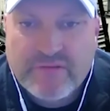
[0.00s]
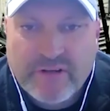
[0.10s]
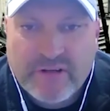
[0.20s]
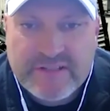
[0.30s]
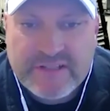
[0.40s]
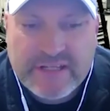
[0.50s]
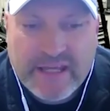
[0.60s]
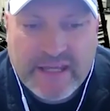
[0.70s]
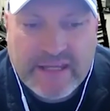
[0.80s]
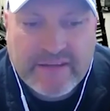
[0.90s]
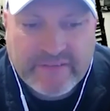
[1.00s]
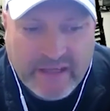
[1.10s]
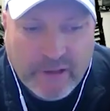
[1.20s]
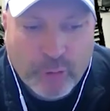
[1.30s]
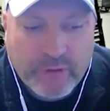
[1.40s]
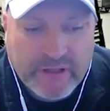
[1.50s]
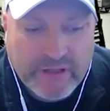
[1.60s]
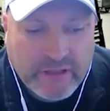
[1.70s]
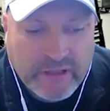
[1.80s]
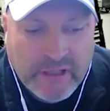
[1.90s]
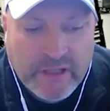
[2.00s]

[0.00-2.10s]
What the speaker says: of RTA is helping